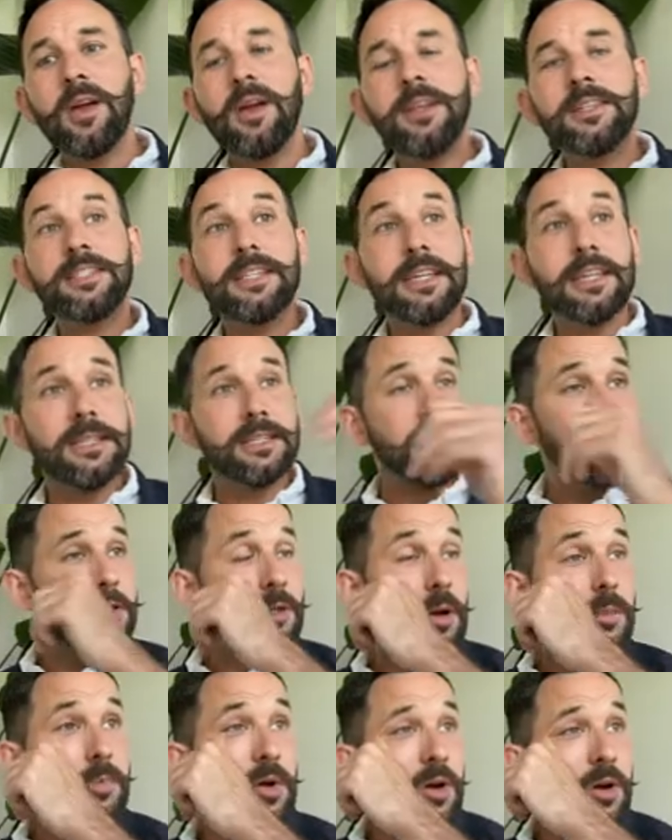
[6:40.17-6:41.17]
Seeds.
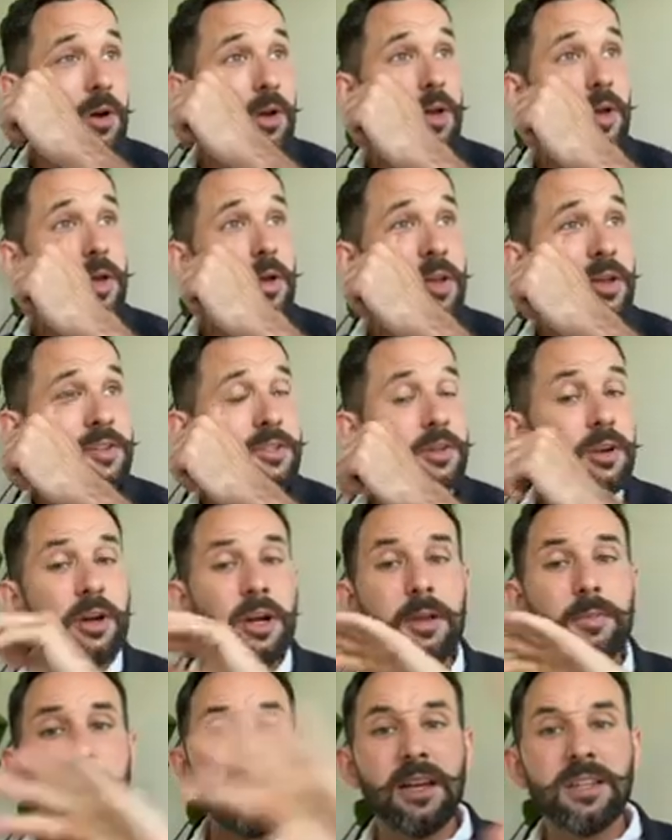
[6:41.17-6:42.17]
So it's not
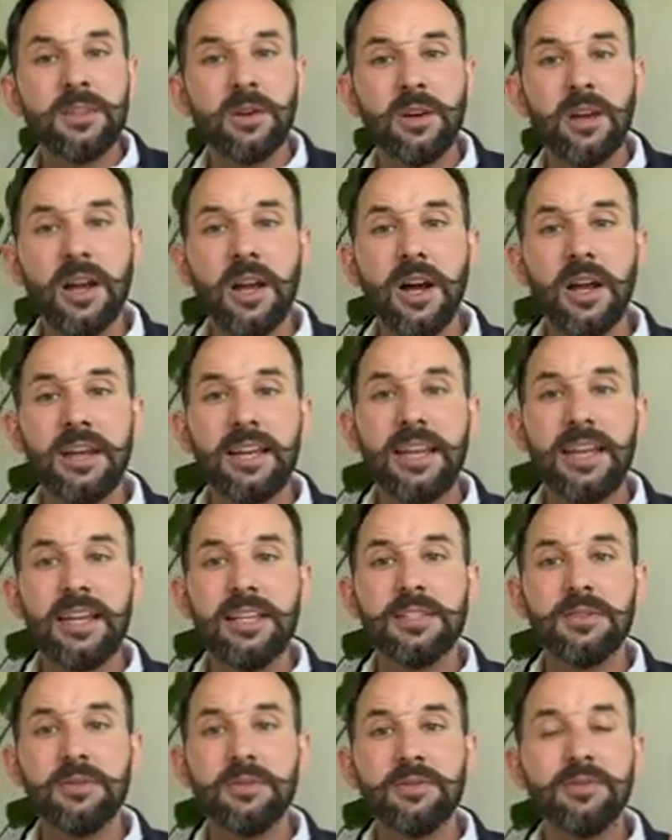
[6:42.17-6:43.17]
going to be a sort of gardening-y
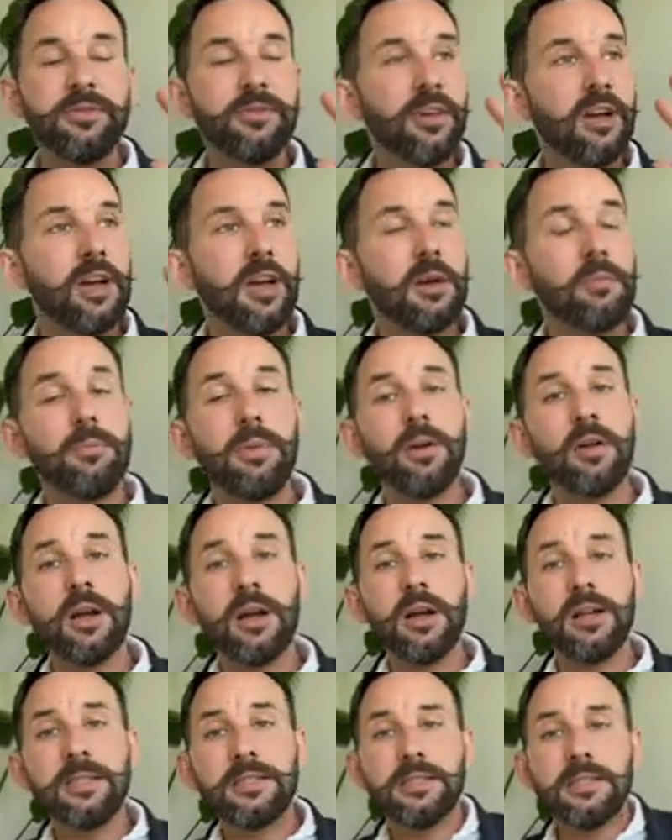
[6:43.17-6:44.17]
sort of
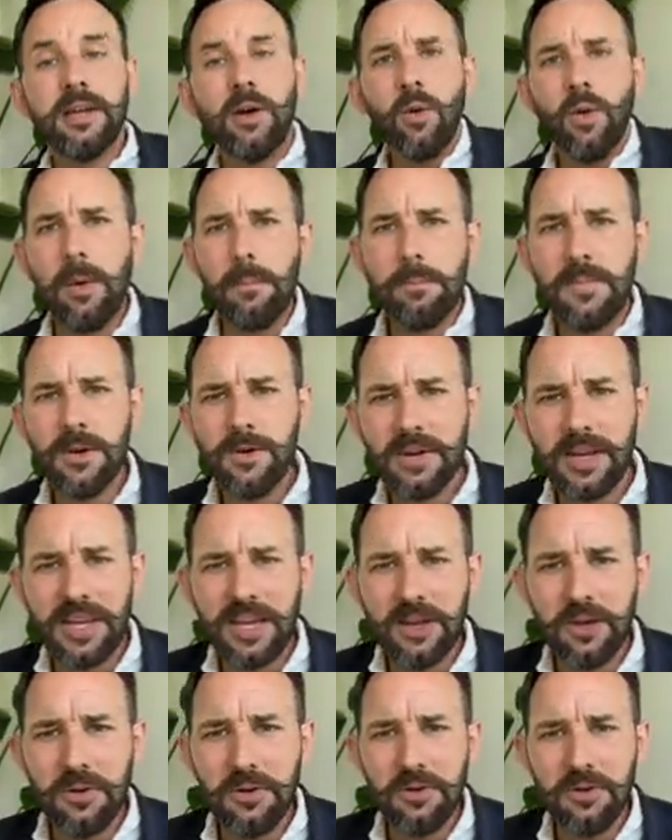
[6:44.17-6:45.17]
podcast. Oh, a
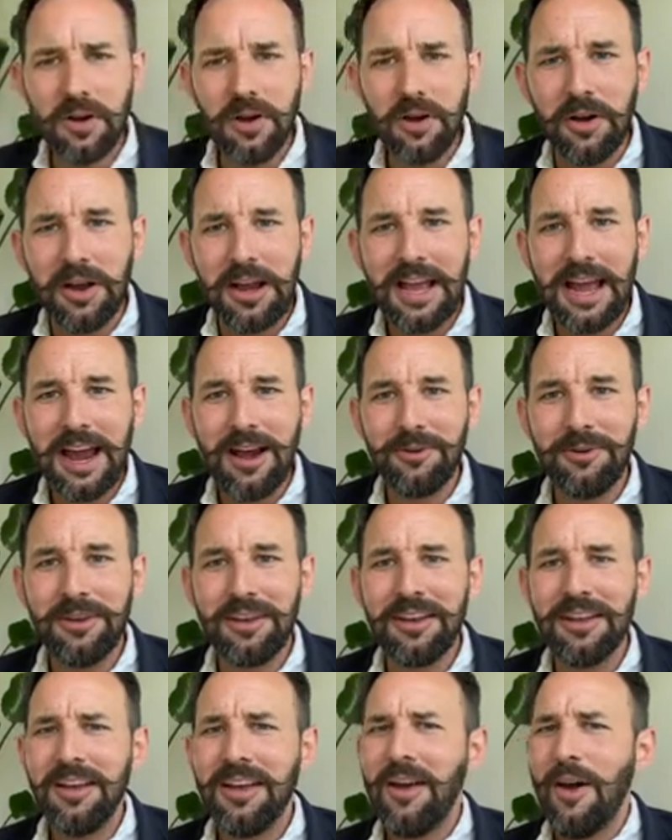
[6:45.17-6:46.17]
milky oolong,
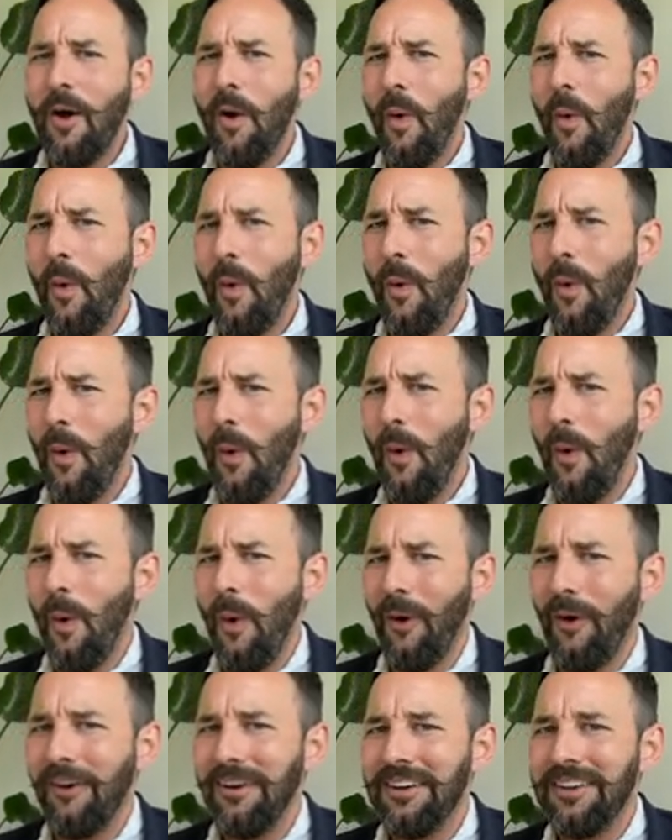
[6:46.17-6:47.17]
Karen.
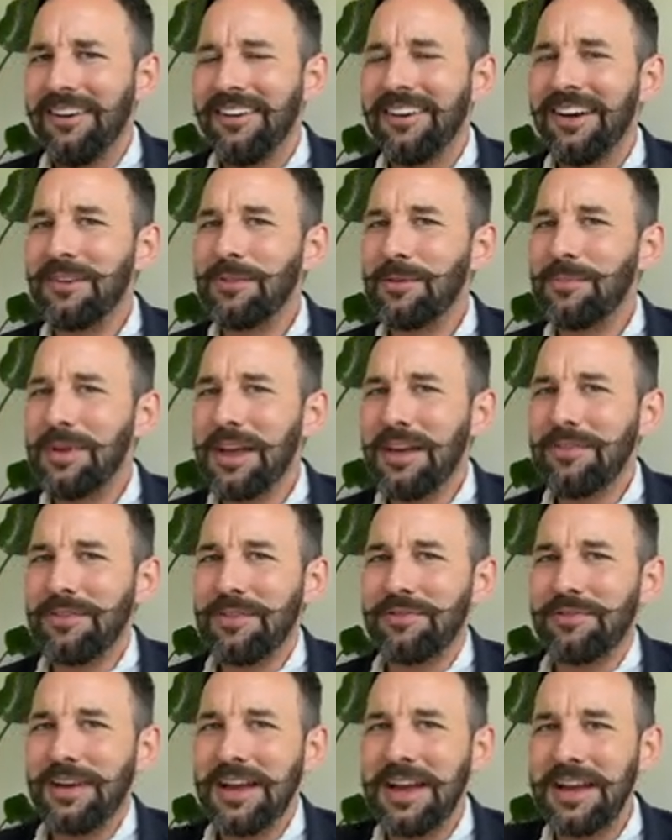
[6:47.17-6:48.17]
Oh, I'm a bit of a
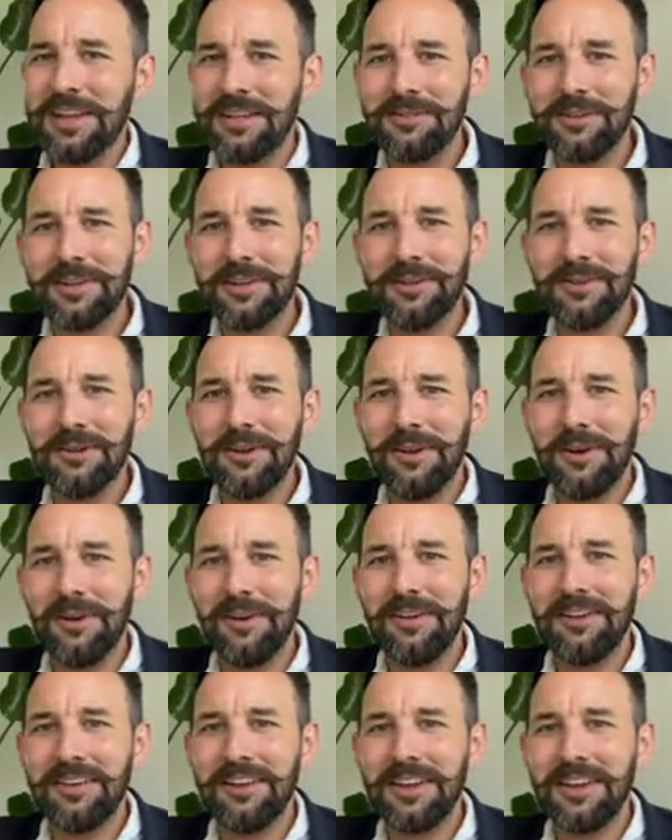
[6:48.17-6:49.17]
fan of an
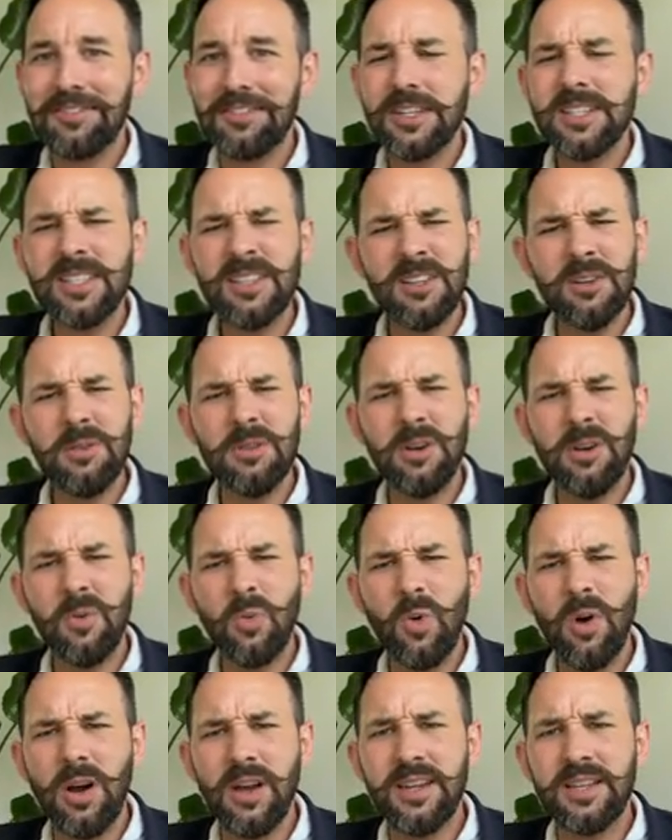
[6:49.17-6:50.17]
oolong. Isn't oolong
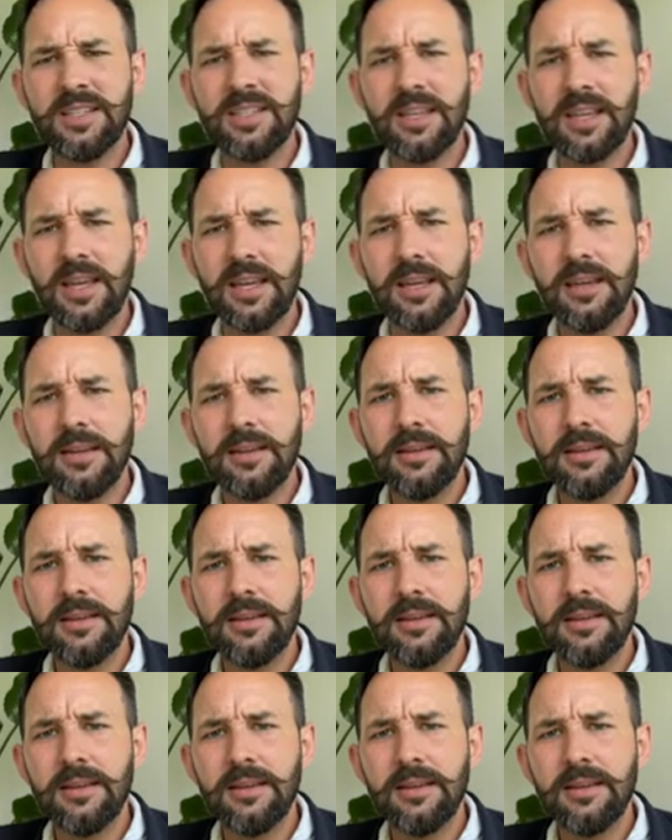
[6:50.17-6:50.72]
white tea?